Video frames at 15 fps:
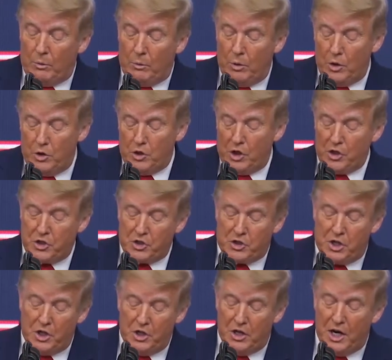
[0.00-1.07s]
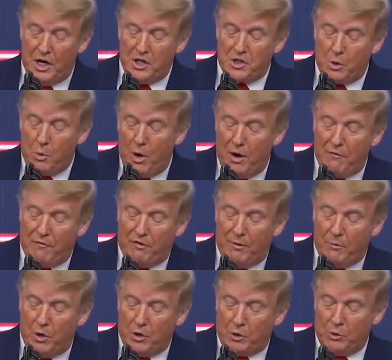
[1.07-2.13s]
We're just days away
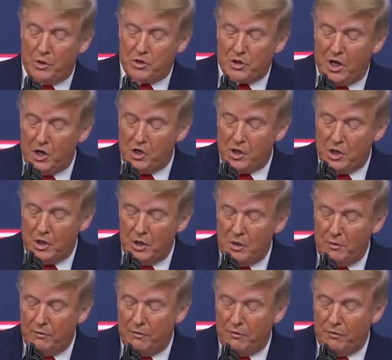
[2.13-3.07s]
from authorization